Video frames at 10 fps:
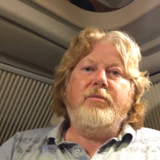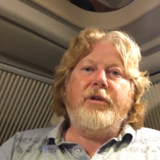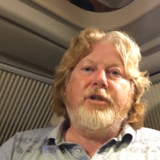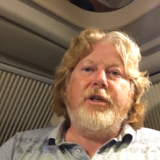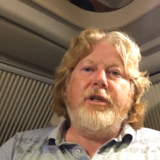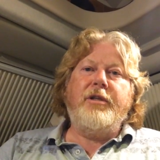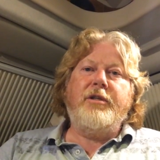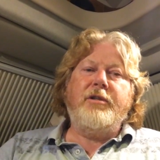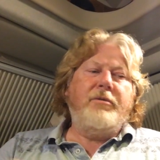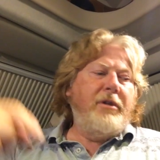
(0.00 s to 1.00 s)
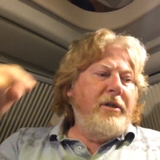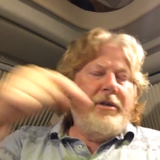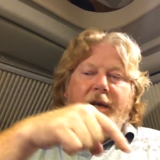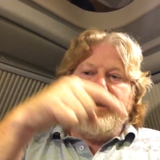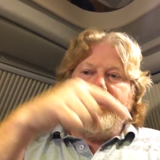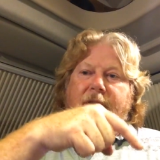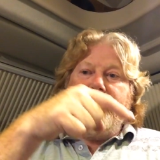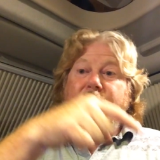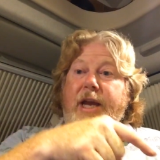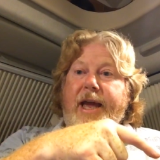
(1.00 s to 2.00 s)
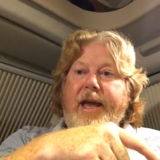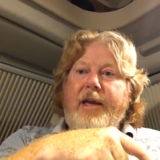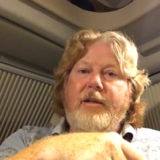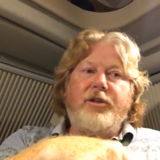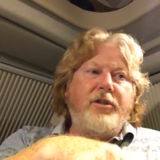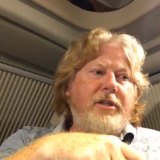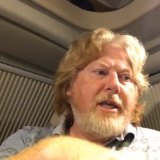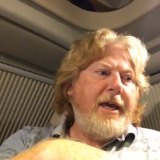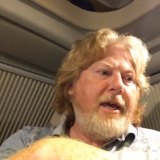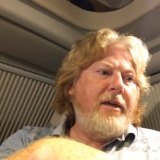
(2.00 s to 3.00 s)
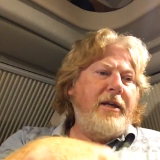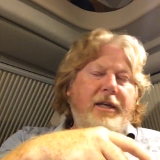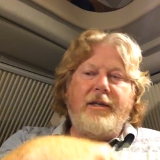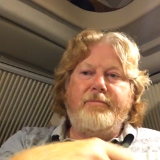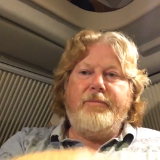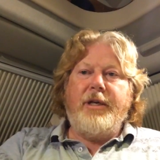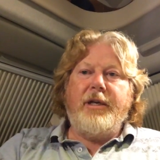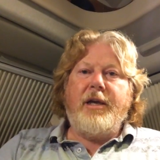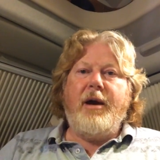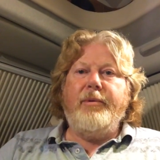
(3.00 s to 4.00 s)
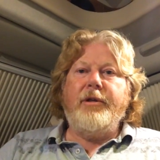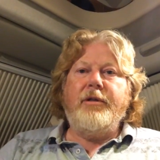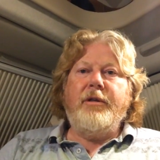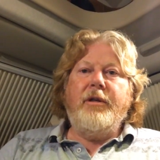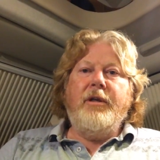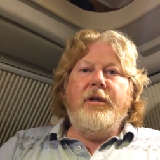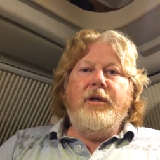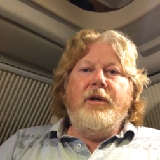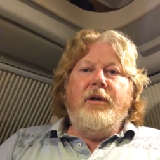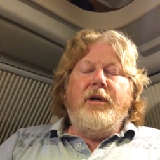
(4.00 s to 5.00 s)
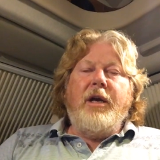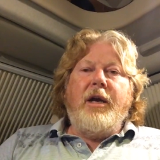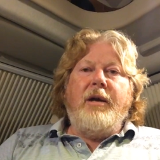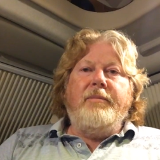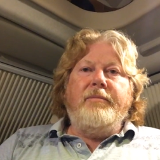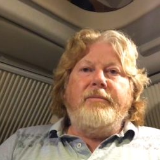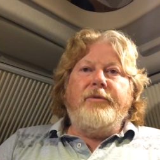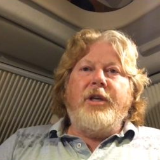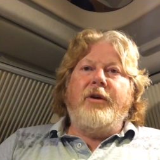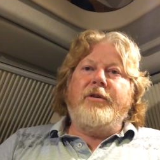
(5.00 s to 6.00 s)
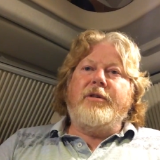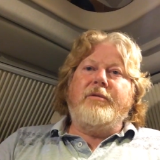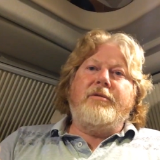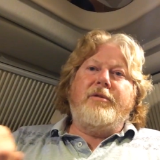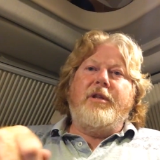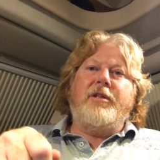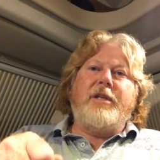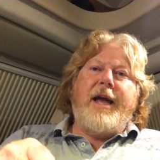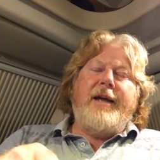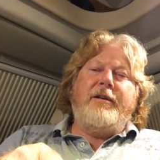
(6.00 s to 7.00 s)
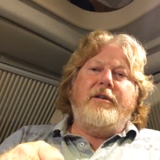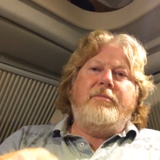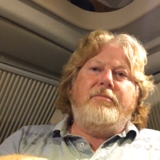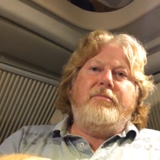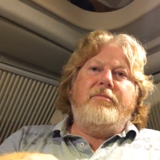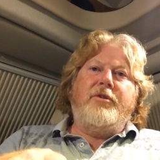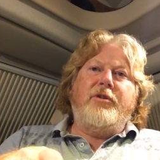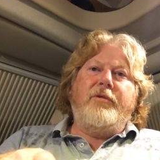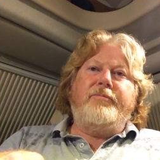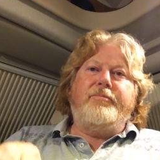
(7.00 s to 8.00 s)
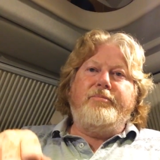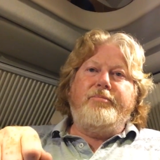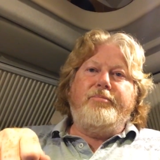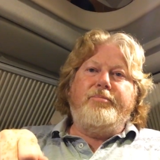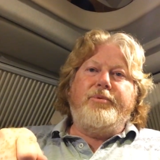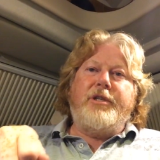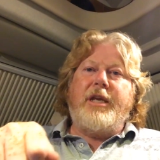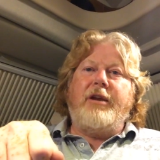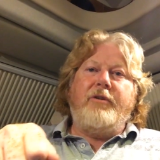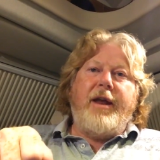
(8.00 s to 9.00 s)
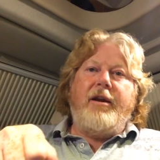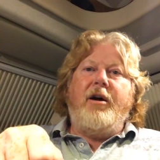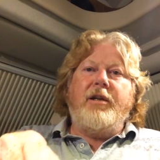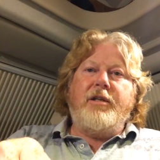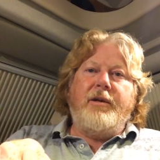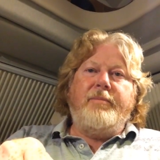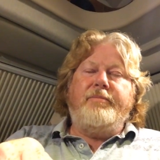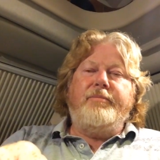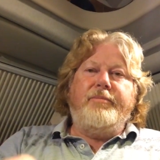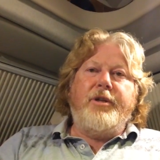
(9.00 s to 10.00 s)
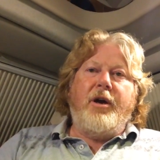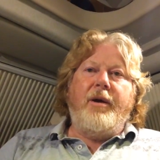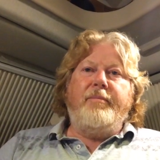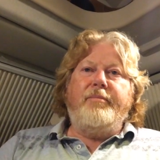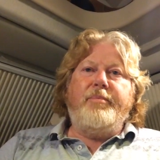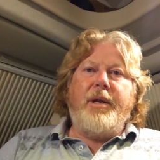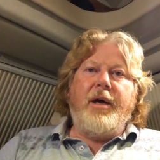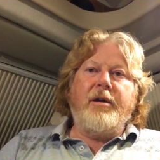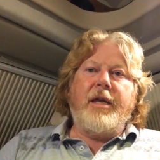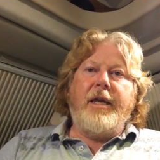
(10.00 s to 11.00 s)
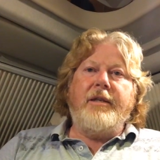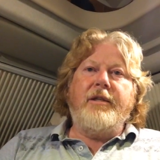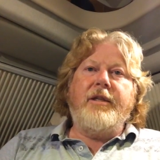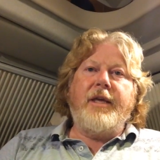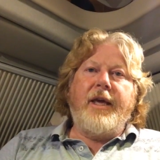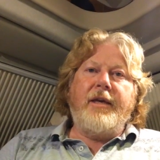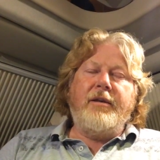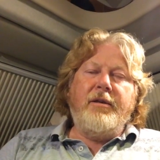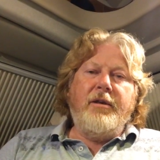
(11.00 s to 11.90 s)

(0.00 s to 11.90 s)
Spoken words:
which is under the chair, just there in a cupboard, you know, it's the standard sort of cigarette lighter type plug-in thing.